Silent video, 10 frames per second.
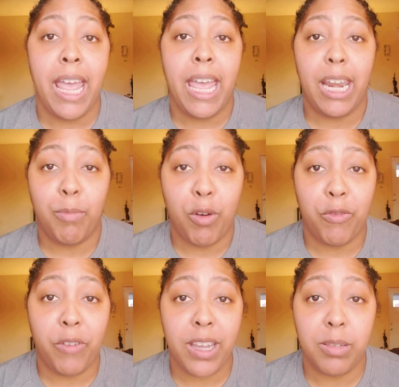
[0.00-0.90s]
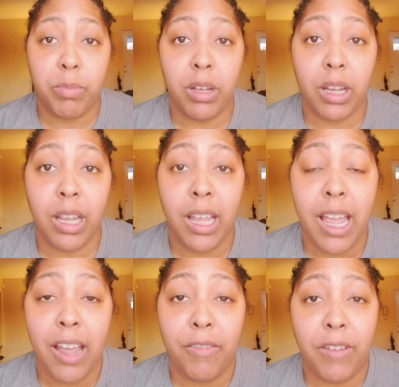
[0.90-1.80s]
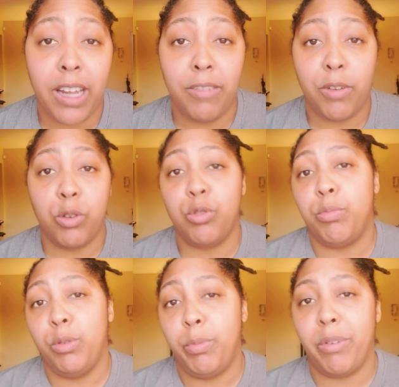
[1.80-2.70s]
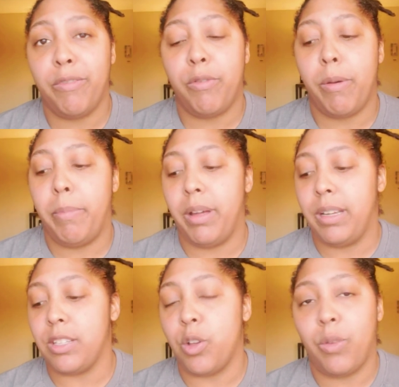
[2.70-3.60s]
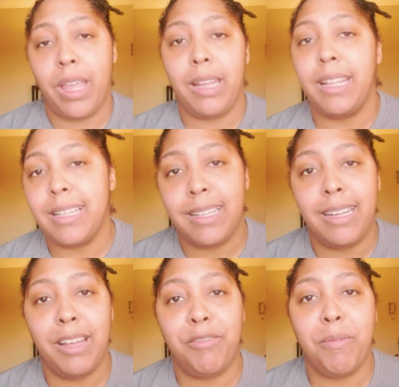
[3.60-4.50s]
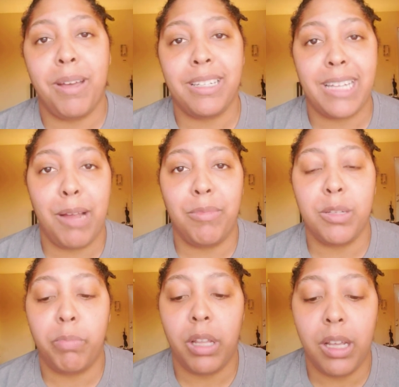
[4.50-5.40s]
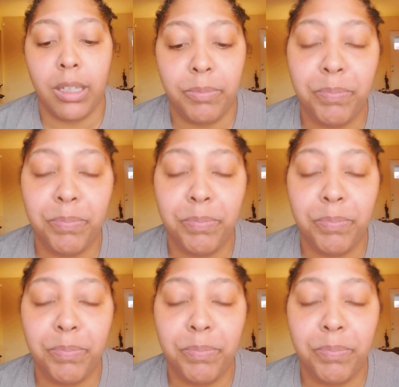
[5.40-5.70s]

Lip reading: And I'm on Facebook, Vonnie Virgil Blueprint for Abundance. Okay, that's enough of my shameless plug.